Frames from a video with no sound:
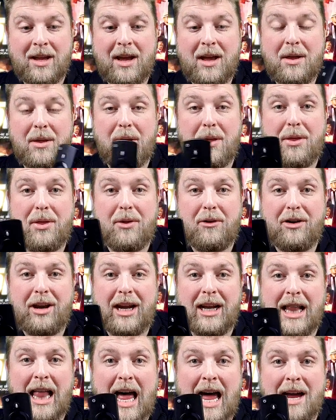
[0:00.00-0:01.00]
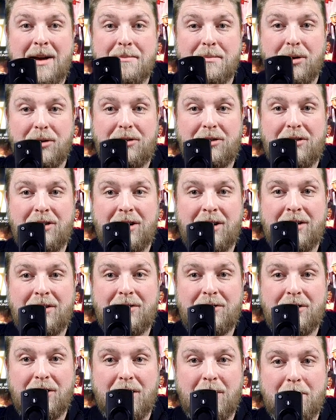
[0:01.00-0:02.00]
the three line button.
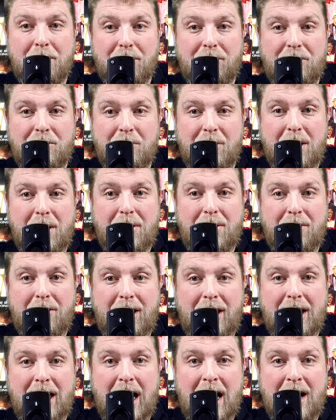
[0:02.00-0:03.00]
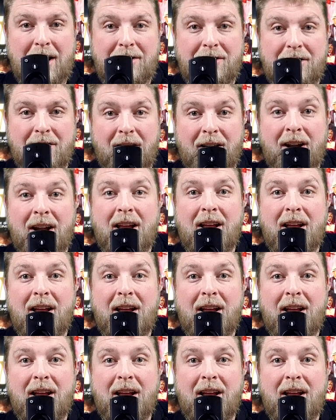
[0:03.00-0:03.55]
So the button with the three lines on,